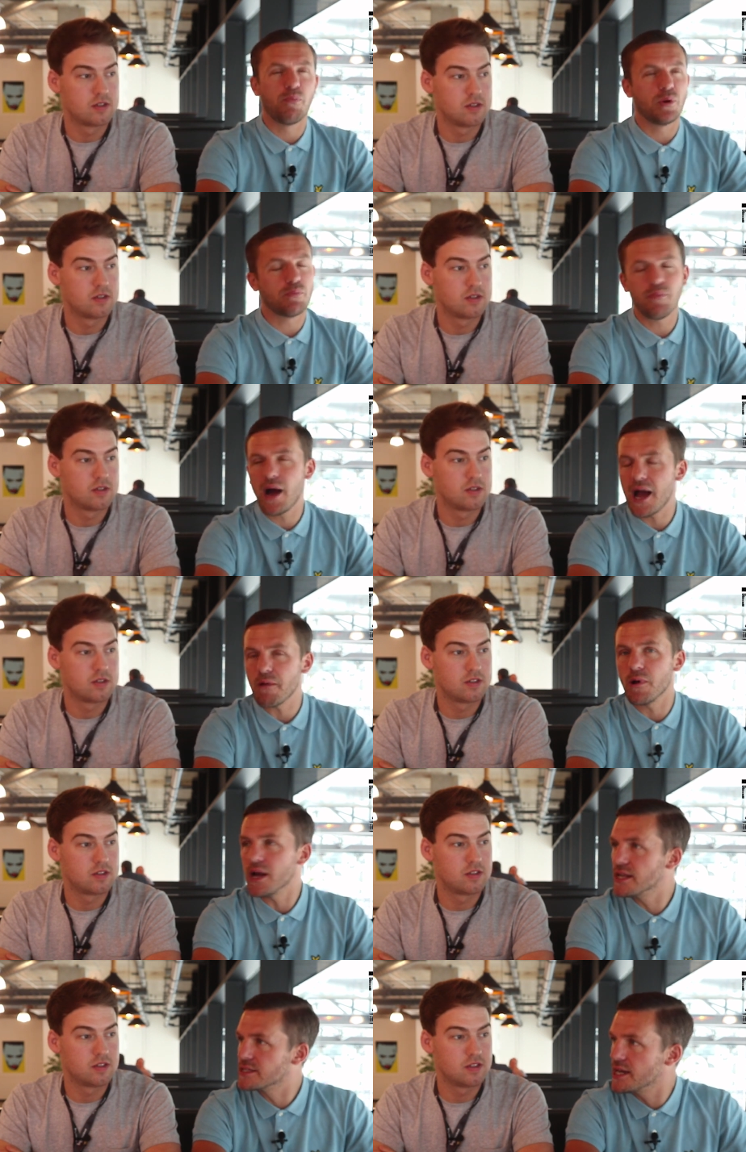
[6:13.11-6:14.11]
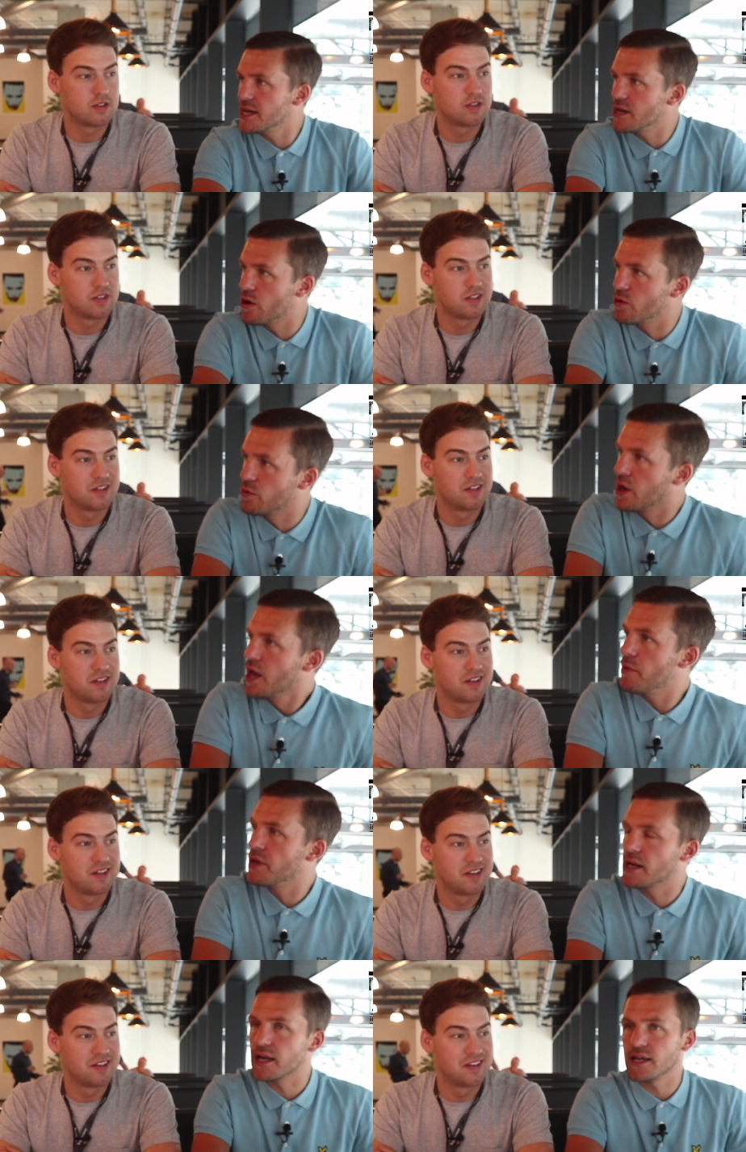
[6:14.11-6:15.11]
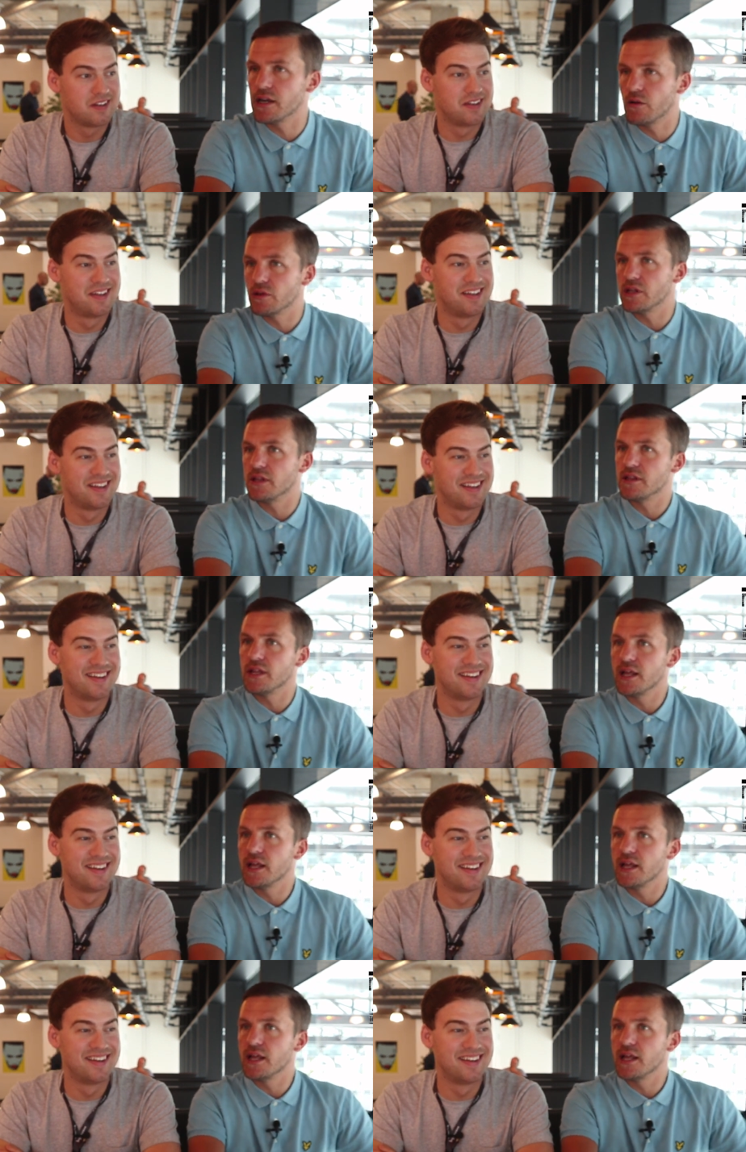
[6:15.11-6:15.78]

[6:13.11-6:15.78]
Speaker 1: But my word, Keown. I mean, like, you know,